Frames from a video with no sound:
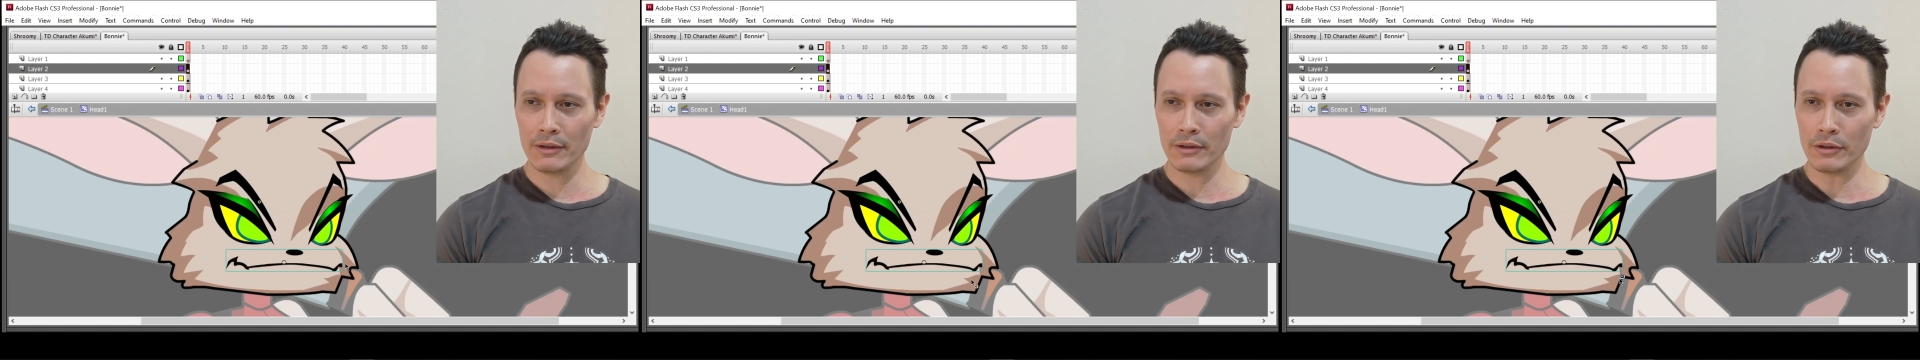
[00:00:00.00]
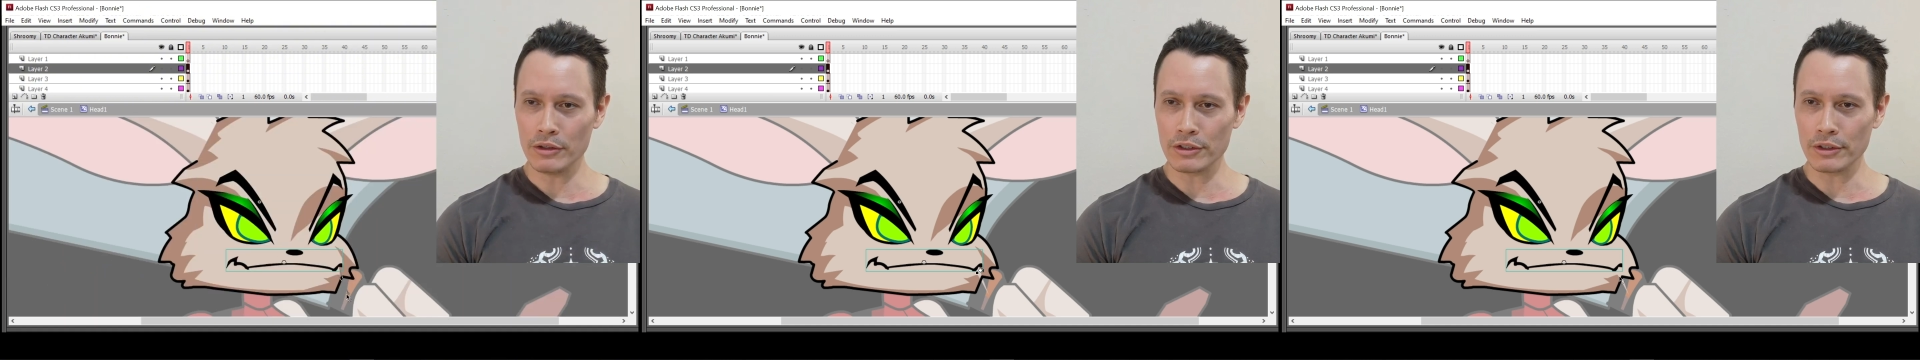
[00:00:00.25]

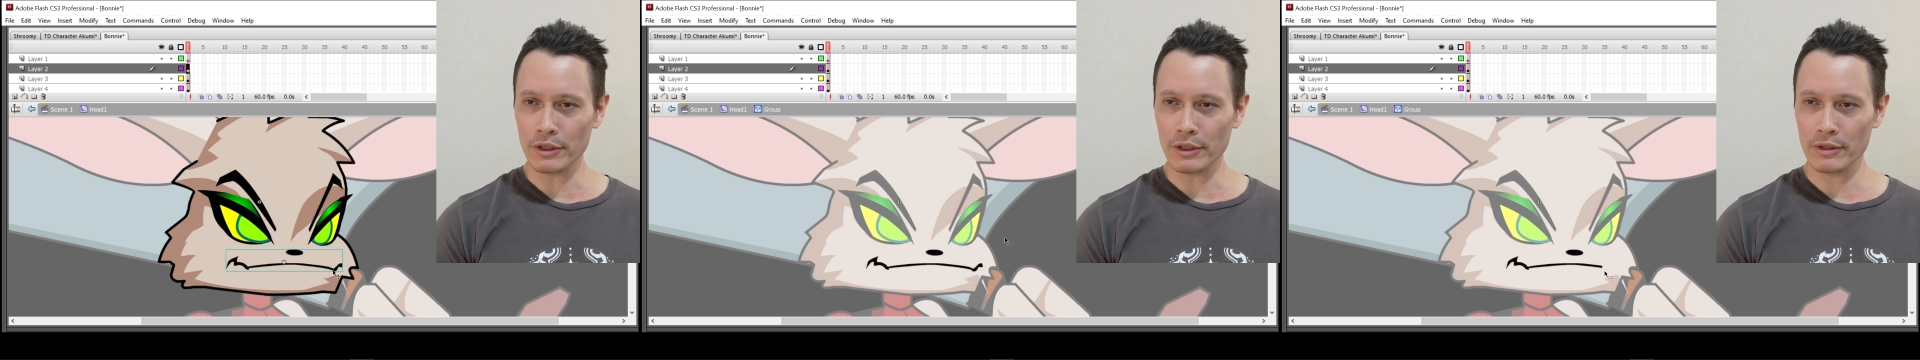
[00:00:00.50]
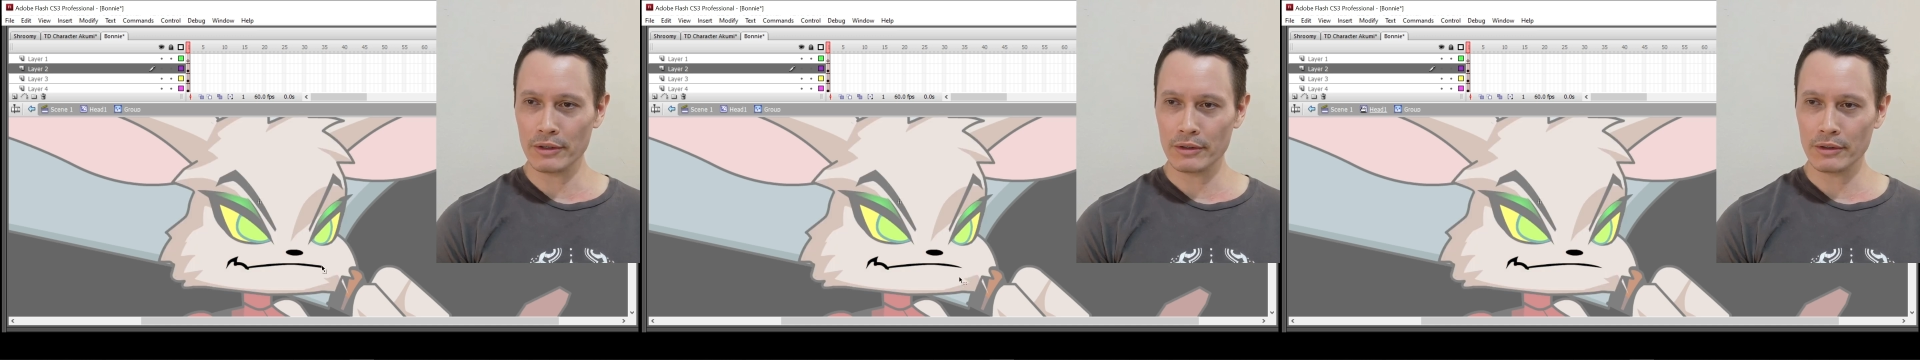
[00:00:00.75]
usually
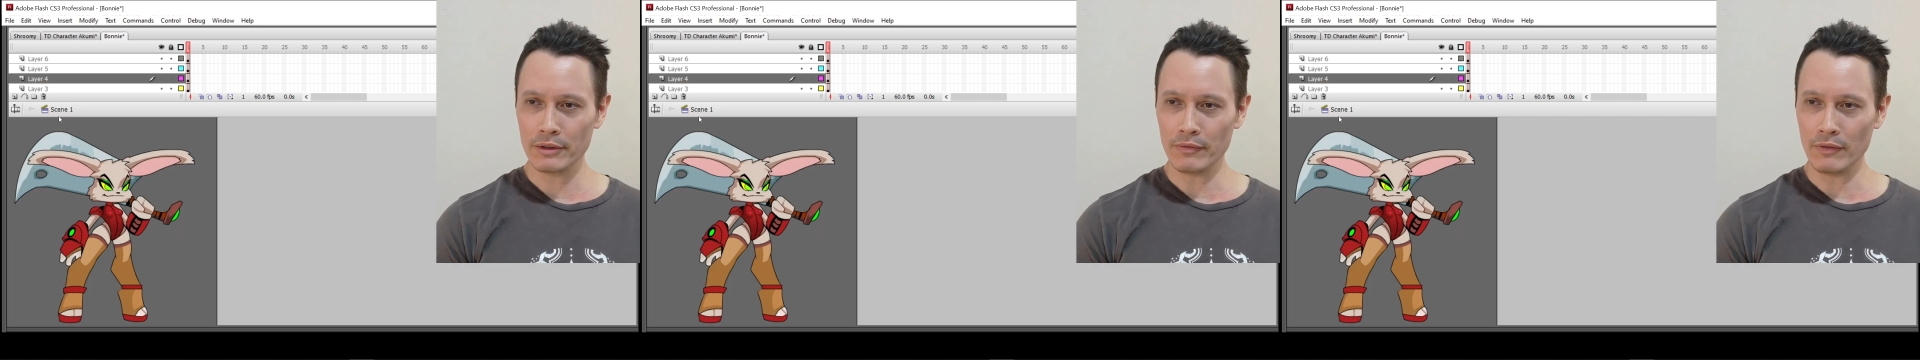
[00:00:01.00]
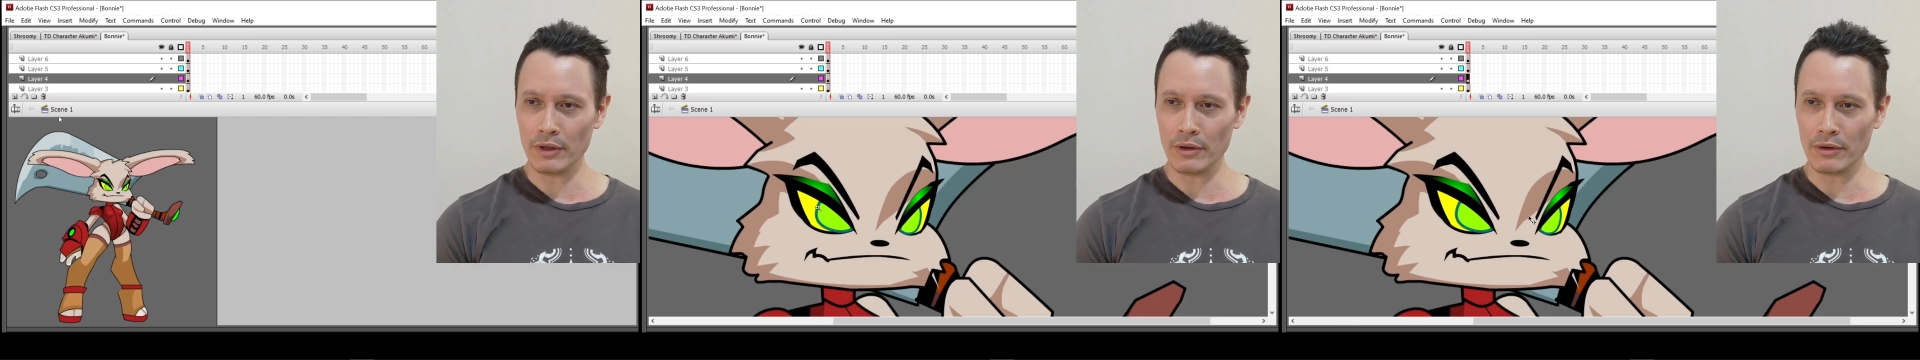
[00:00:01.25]
in
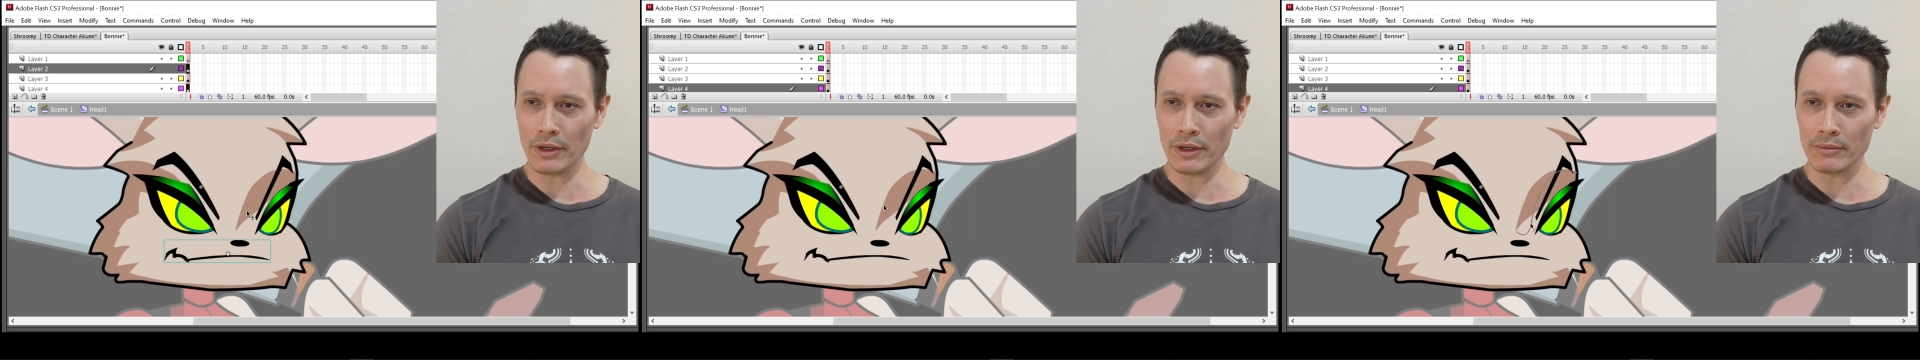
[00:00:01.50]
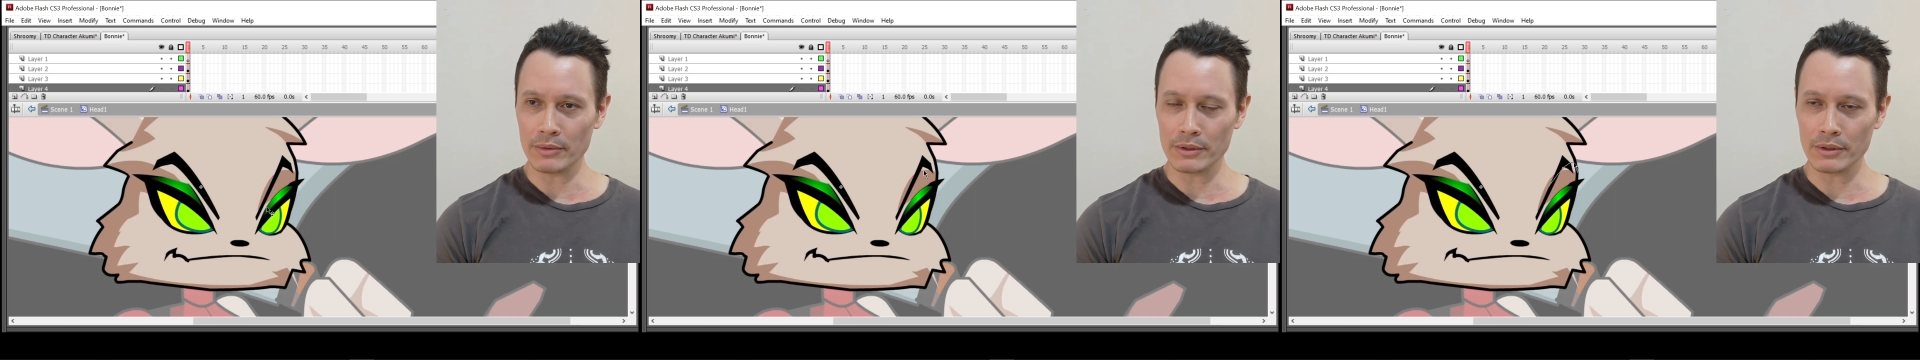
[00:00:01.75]
video
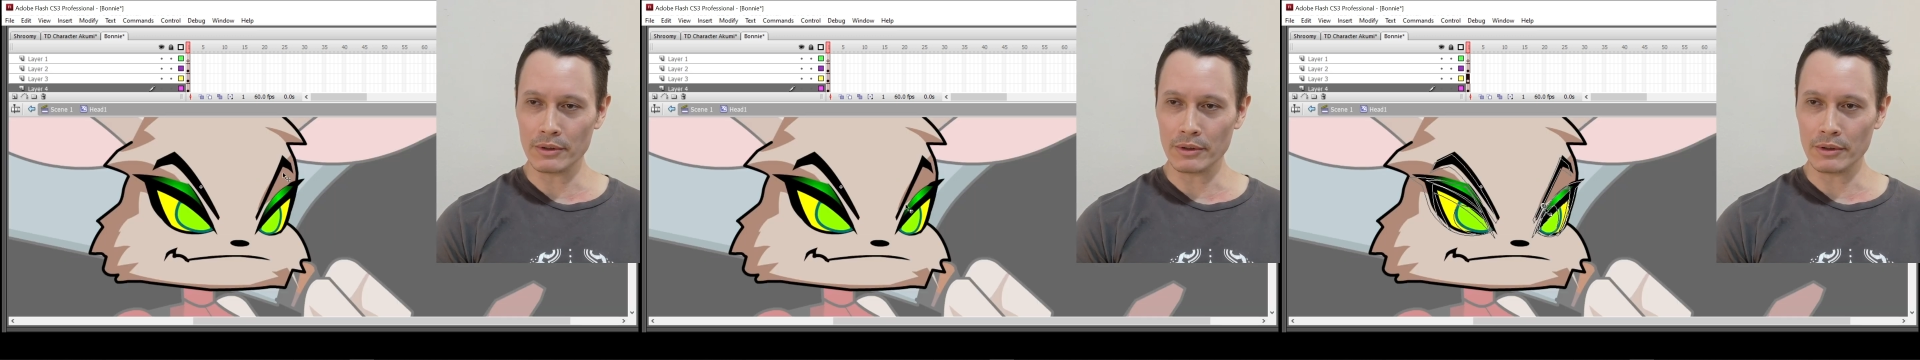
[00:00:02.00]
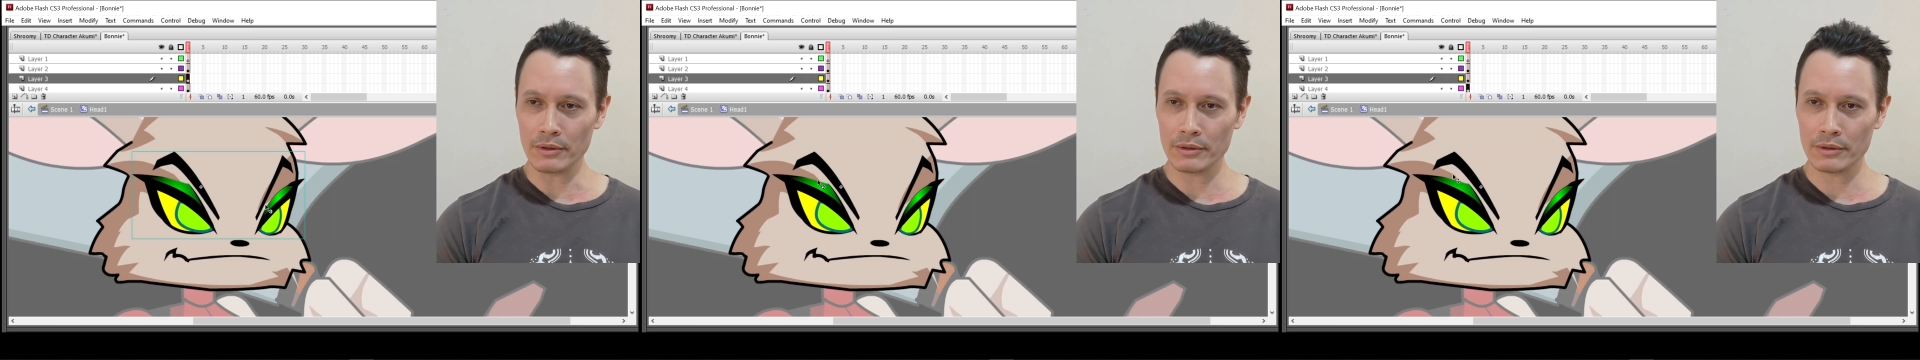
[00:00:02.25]
games
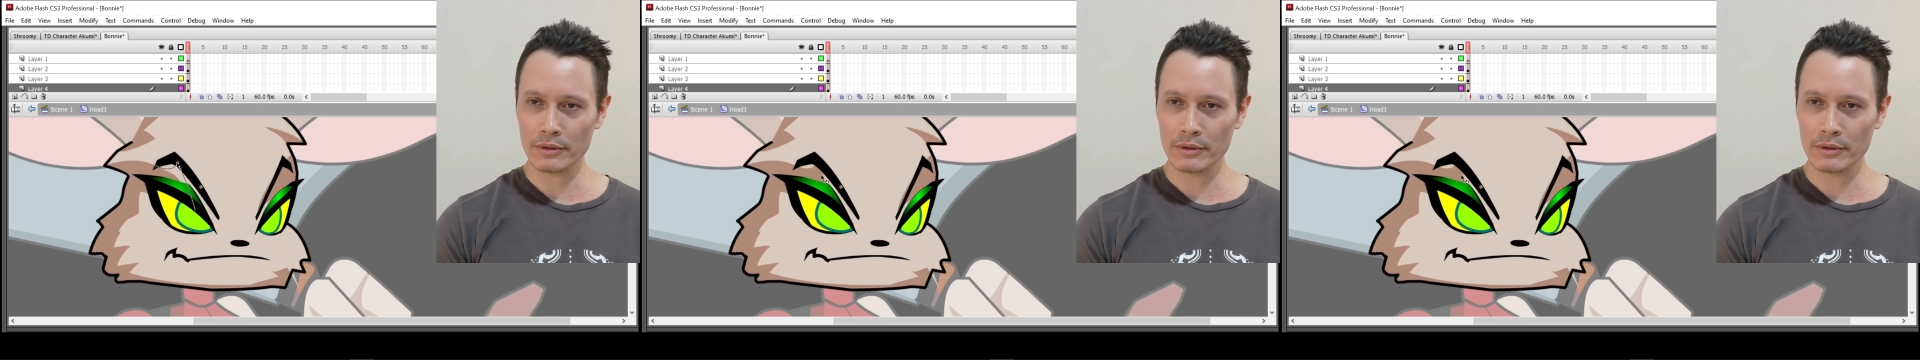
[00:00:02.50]
at least.